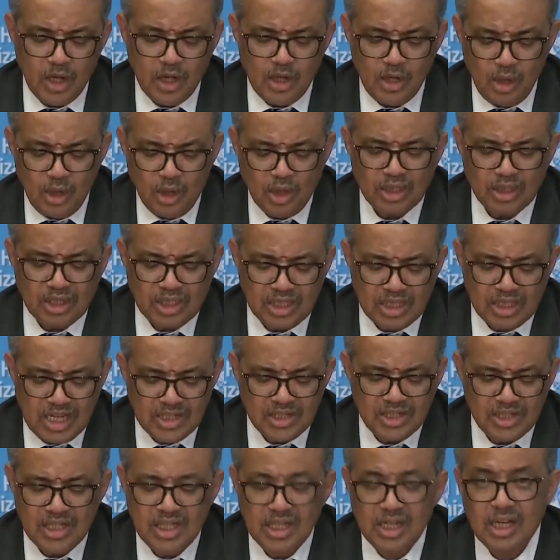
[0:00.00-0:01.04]
Not
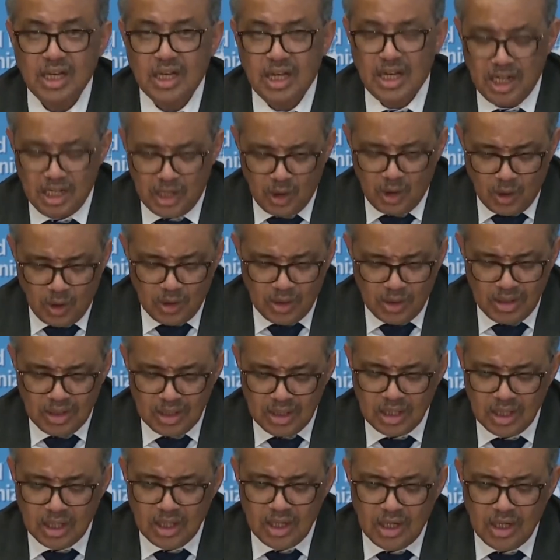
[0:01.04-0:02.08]
testing
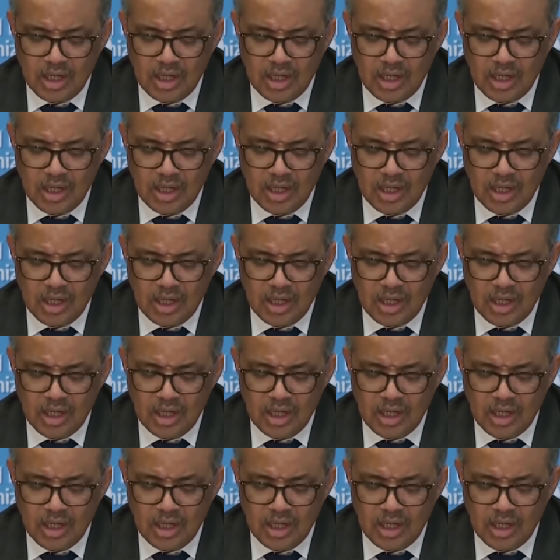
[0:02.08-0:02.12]
alone,